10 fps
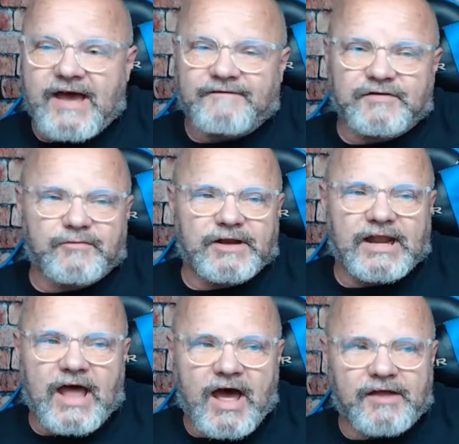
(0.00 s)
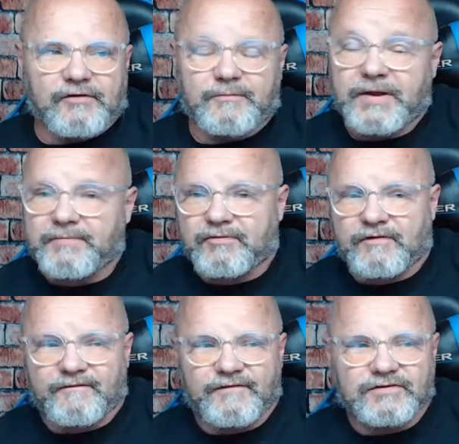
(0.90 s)
have to rely on
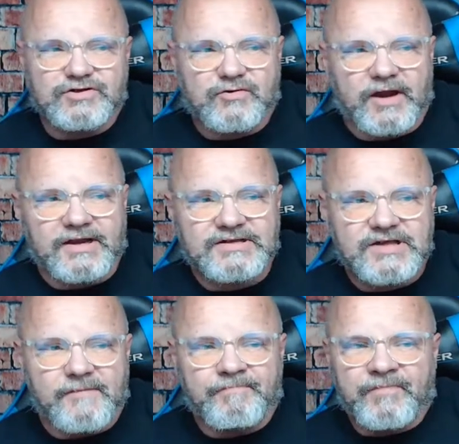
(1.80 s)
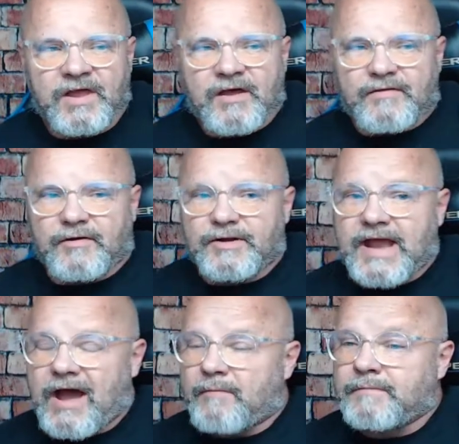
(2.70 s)
people, it feels great. So there are
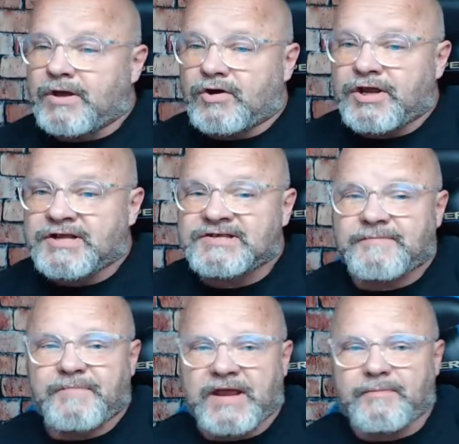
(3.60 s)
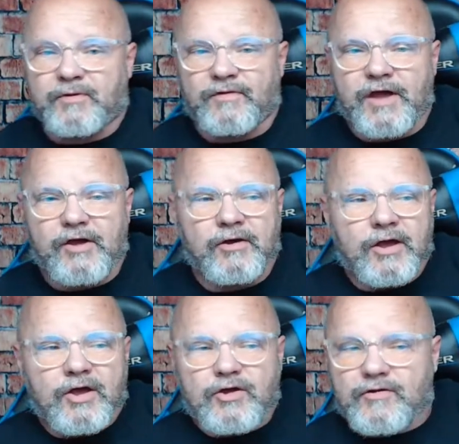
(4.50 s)
now millions of people, though,
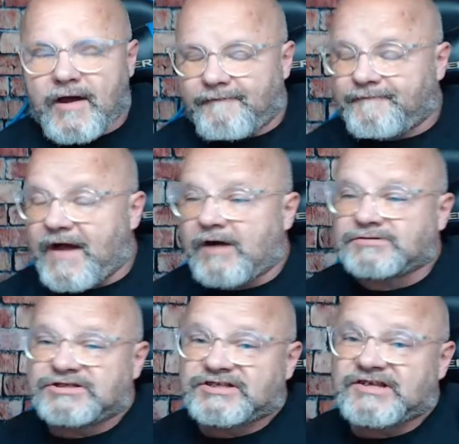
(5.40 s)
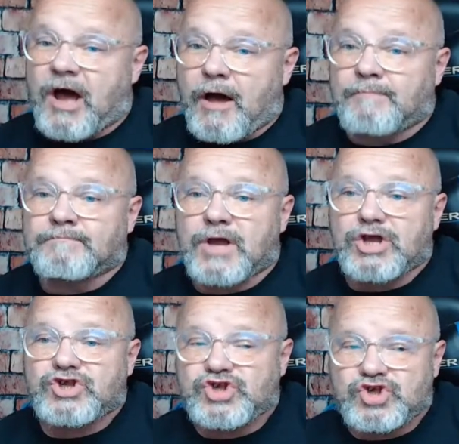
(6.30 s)
who have found some
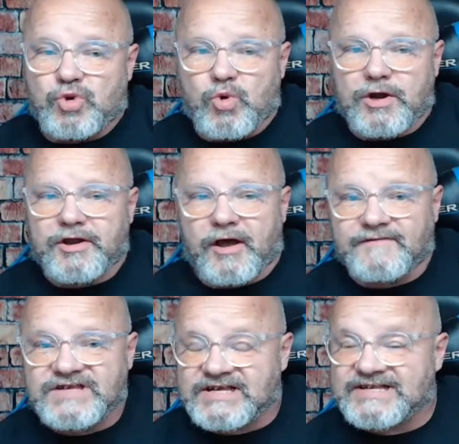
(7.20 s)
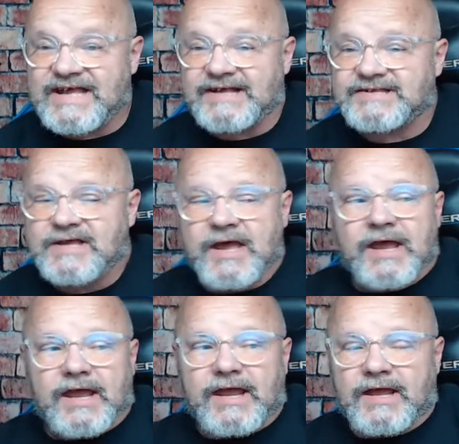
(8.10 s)
sort of success
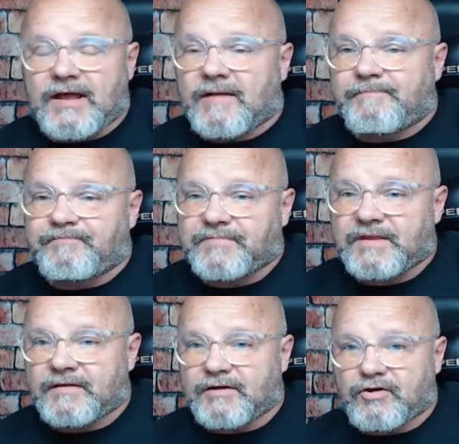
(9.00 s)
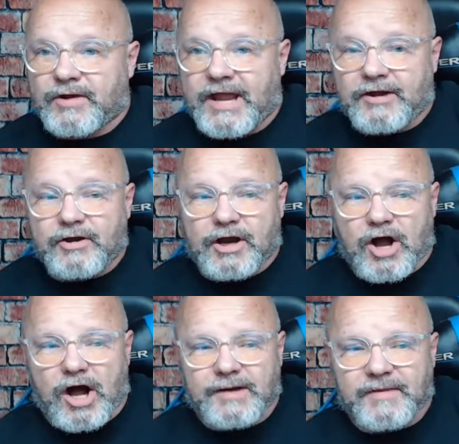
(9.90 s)
in the creator
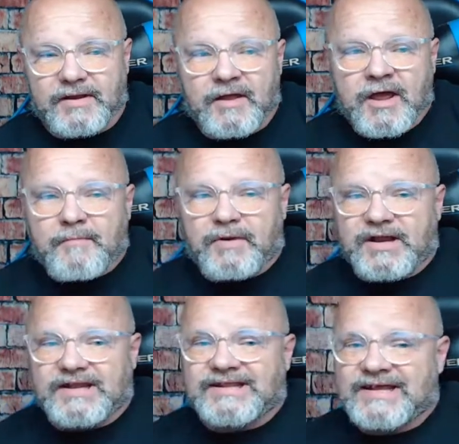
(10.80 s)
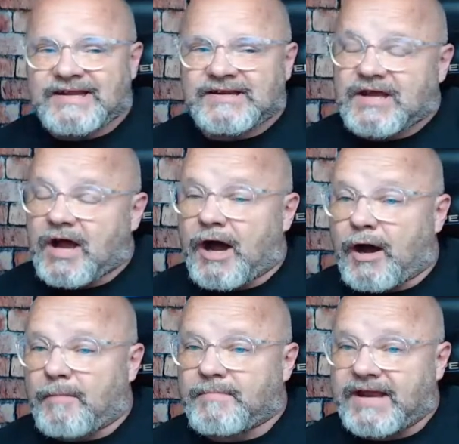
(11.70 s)
economy, but it didn't
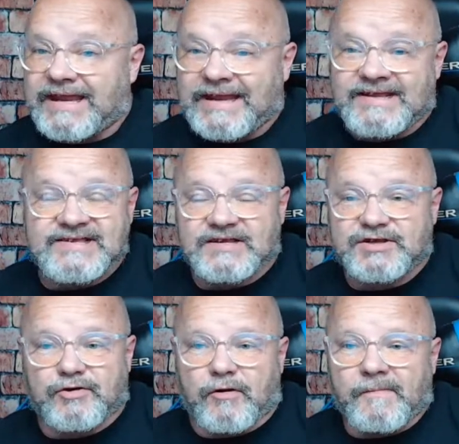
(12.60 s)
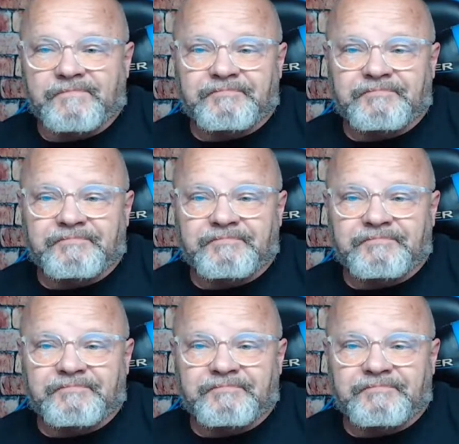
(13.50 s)
come easy to them.